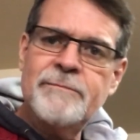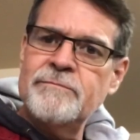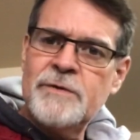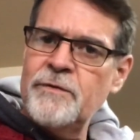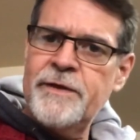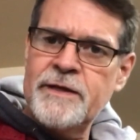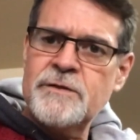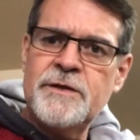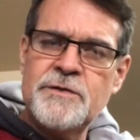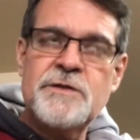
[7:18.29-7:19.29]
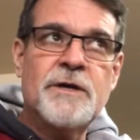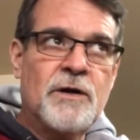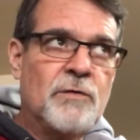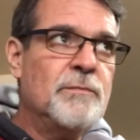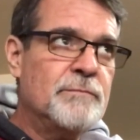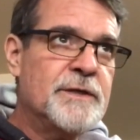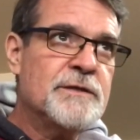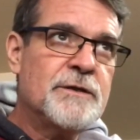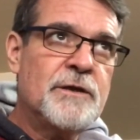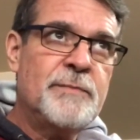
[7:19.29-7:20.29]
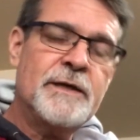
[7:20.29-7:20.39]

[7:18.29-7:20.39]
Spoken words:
Don't think it's going to snow, but it's going to be